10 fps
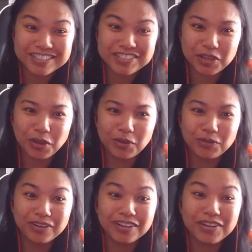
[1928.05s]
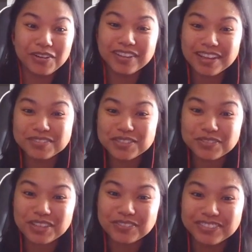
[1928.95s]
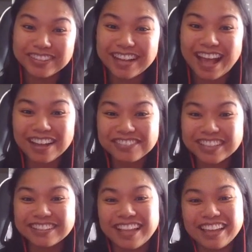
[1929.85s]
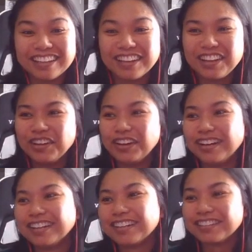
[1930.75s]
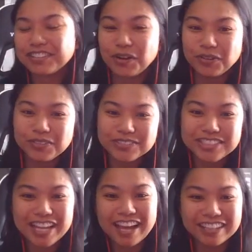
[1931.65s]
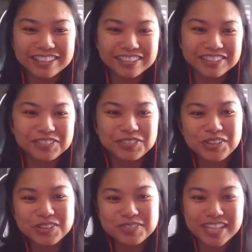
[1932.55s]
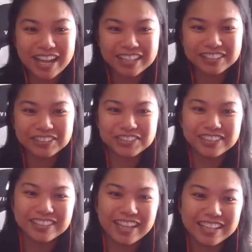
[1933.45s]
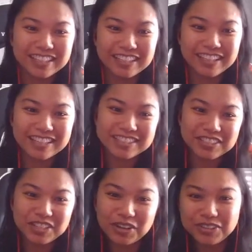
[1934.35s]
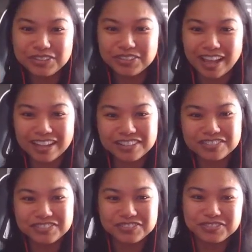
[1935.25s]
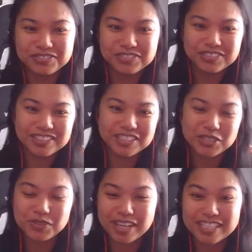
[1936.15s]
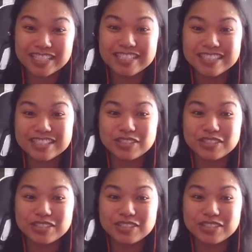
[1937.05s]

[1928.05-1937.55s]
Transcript: So going up to people and having like cold chatter or warm chatter or like get to know you kind of situations